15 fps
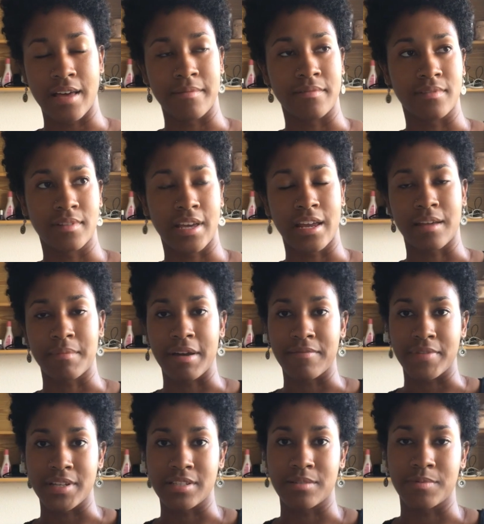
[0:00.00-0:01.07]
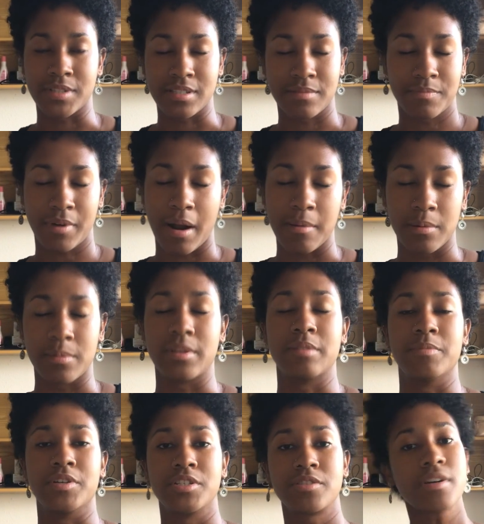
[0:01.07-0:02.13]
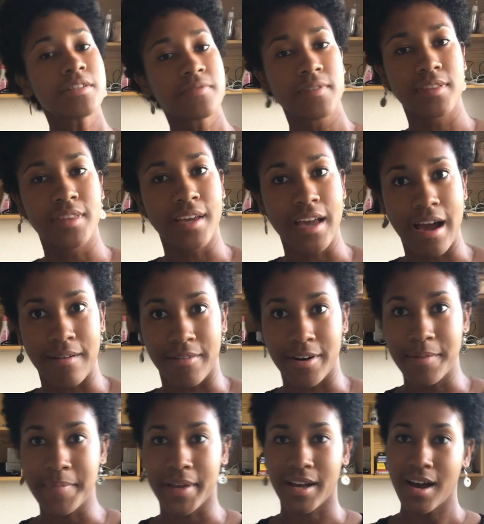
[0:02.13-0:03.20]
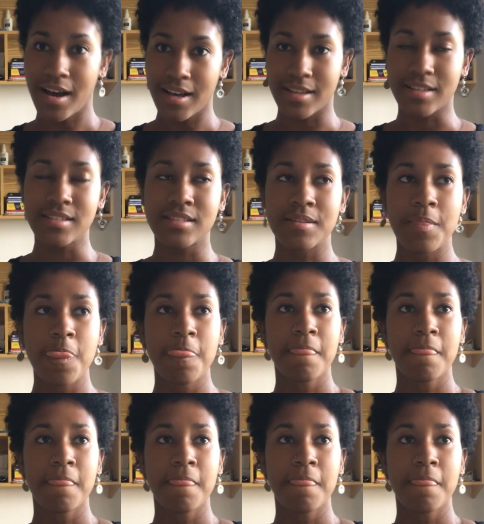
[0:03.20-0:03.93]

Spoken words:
And getting my visa was probably the most stressful thing ever, because